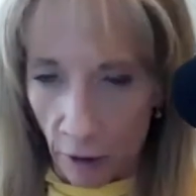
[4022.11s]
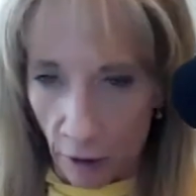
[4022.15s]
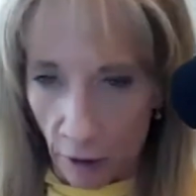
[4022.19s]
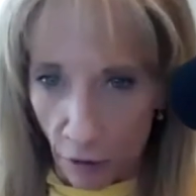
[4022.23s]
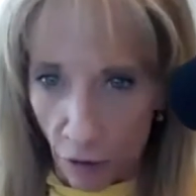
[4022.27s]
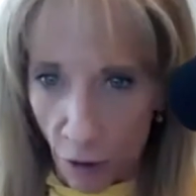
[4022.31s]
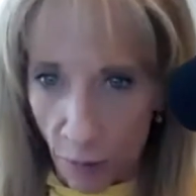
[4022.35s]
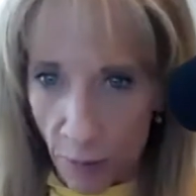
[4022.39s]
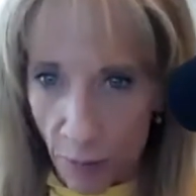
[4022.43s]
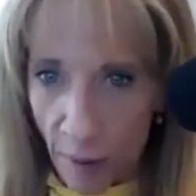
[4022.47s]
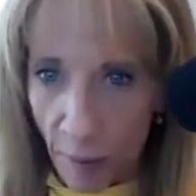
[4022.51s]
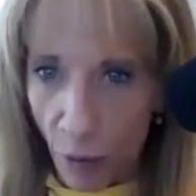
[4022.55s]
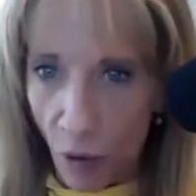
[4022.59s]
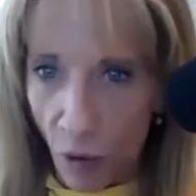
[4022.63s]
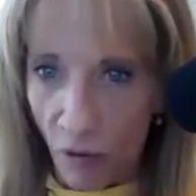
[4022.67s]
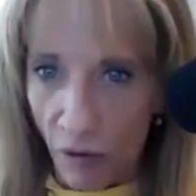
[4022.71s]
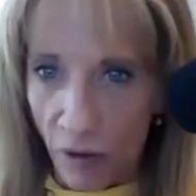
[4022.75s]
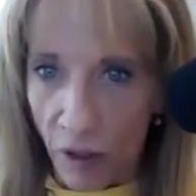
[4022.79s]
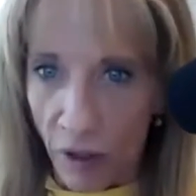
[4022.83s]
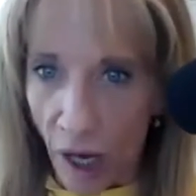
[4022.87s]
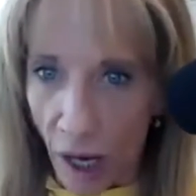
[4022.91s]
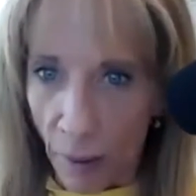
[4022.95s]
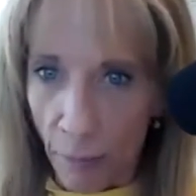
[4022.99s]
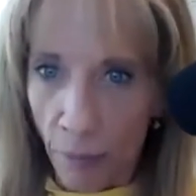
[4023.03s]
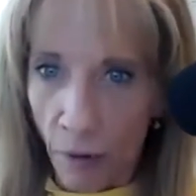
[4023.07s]
For people who
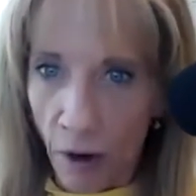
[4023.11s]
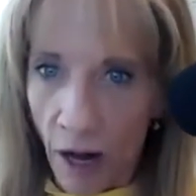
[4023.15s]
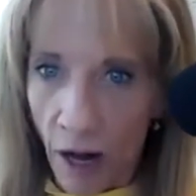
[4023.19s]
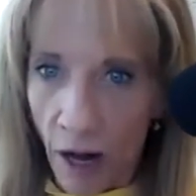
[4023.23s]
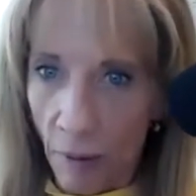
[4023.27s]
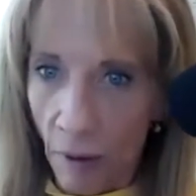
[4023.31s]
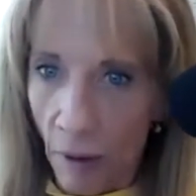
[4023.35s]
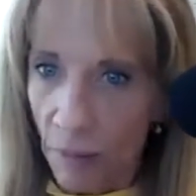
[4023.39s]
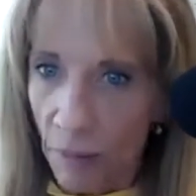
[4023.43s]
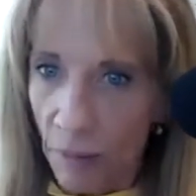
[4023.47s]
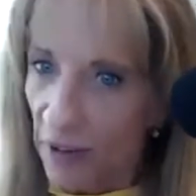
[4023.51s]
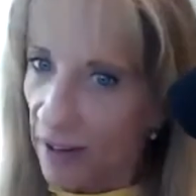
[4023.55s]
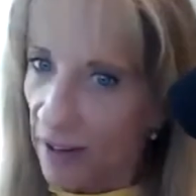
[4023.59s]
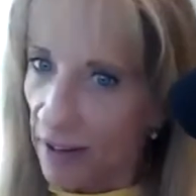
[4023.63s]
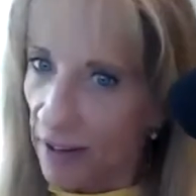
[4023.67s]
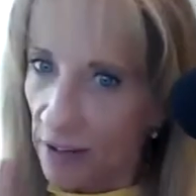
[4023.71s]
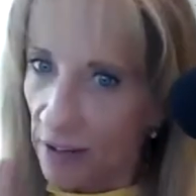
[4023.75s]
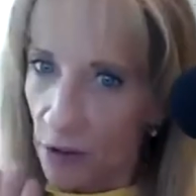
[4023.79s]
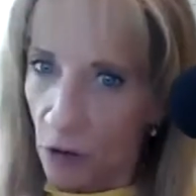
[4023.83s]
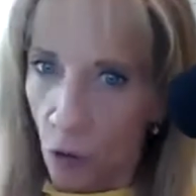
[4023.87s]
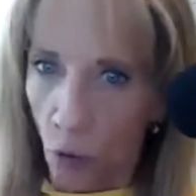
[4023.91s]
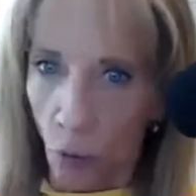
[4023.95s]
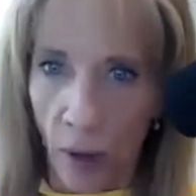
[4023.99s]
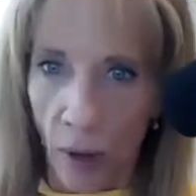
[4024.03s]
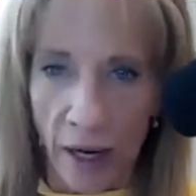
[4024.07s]
have gut problems,
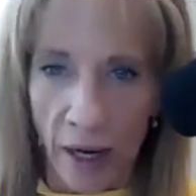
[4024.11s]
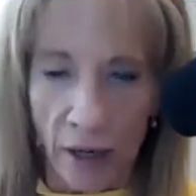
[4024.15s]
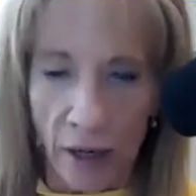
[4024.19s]
it's great